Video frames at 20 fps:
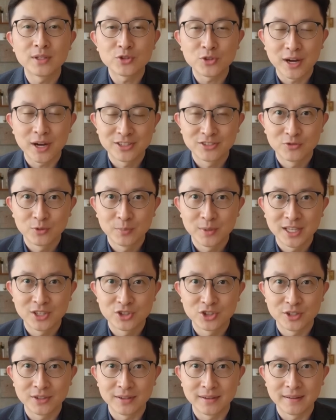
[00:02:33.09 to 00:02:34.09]

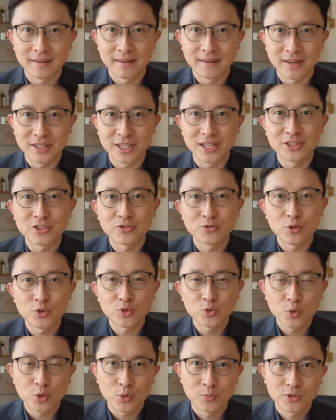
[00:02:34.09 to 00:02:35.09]
transformation. Kingsford
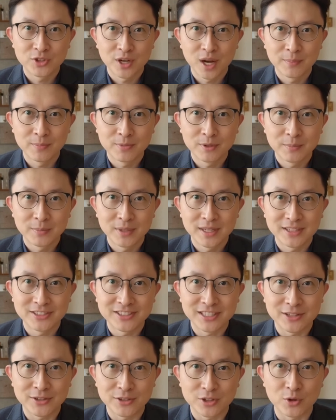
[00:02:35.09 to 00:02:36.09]
Group topped the bids at